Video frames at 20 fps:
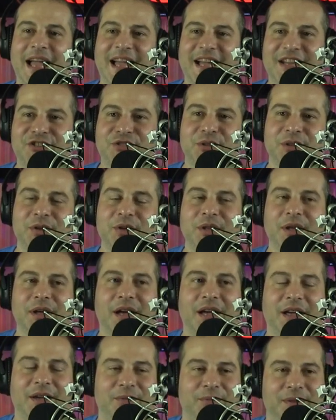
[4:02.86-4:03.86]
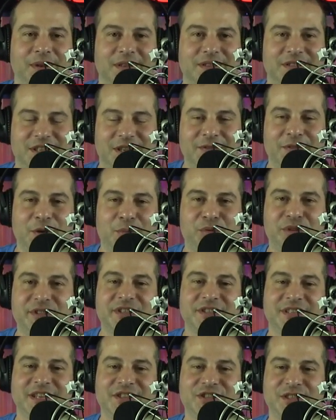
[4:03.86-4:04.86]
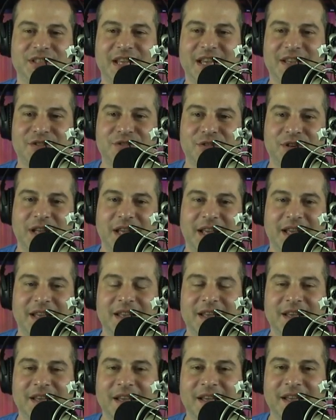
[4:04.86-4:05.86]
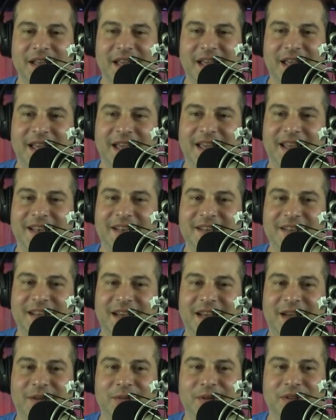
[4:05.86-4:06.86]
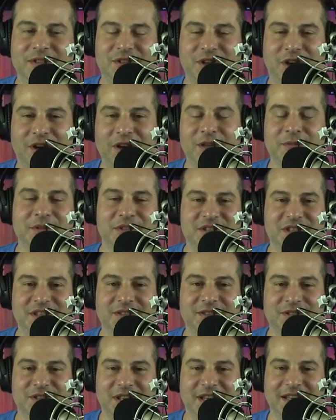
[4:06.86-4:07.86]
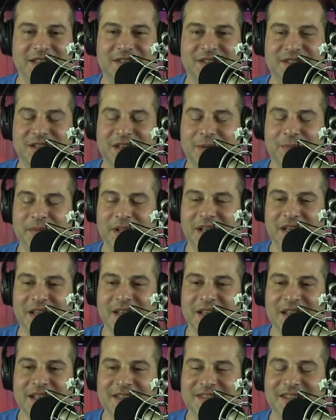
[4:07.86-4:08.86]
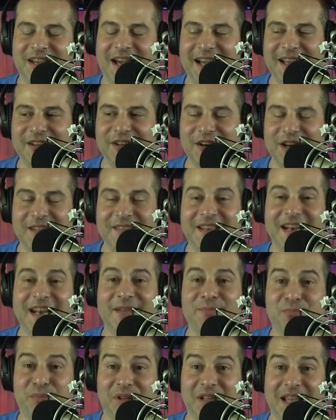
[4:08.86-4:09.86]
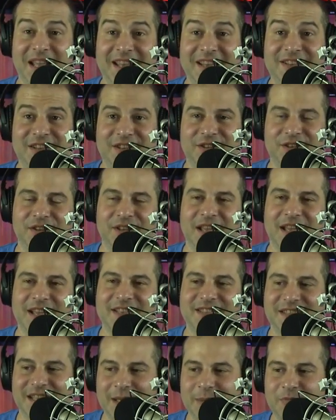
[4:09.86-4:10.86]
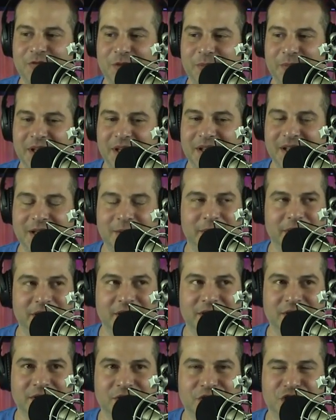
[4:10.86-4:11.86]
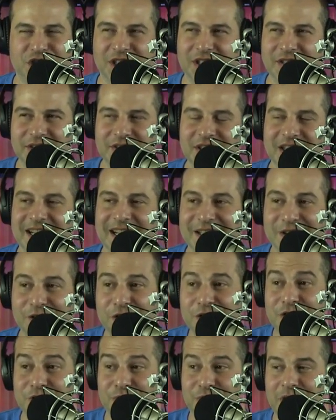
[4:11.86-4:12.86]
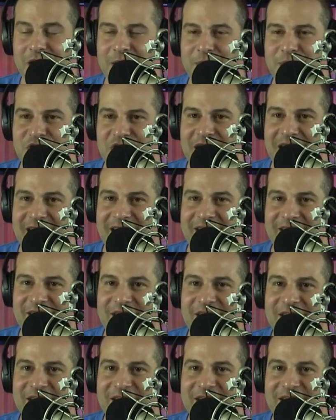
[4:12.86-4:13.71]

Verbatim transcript: actually uh, when I was giving a presentation yesterday, and I was talking about Signal Sciences, and I'm like, Tyler, and then I blanked on your last name for a minute, and I'm like, Shields? And I looked at Rob Shane.